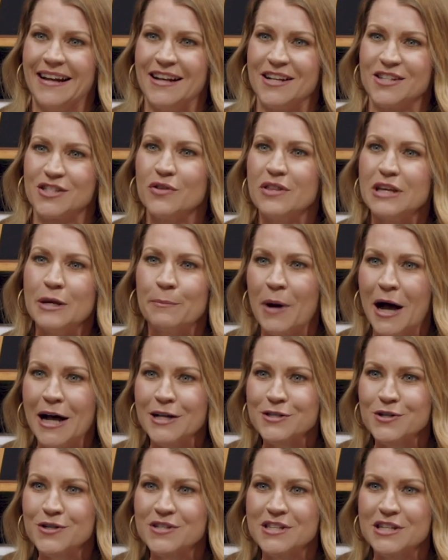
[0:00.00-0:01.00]
So the
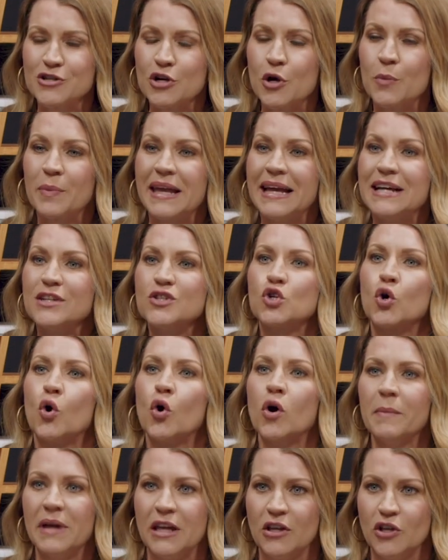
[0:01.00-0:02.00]
imposter syndrome can't
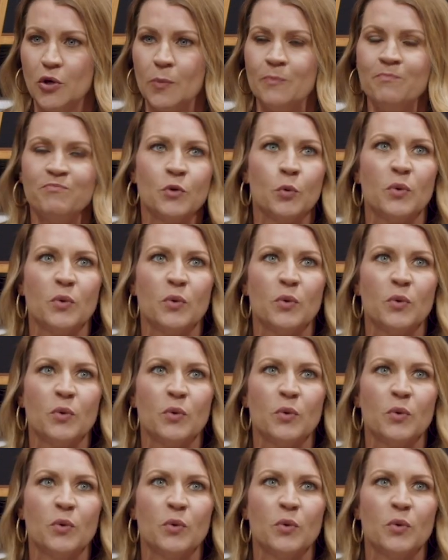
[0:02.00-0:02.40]
torment you